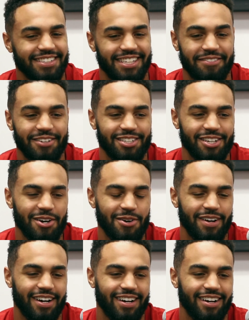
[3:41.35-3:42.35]
TV
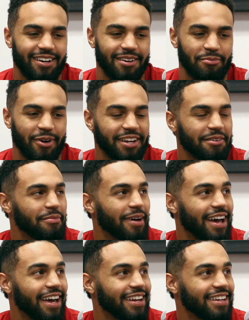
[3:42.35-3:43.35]
show? Breaking
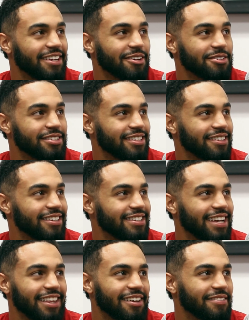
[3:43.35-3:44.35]
Bad. Huge series.
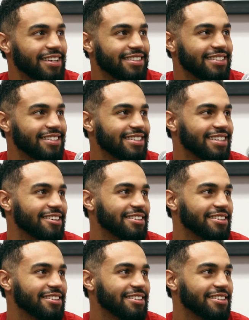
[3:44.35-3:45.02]
I love that series.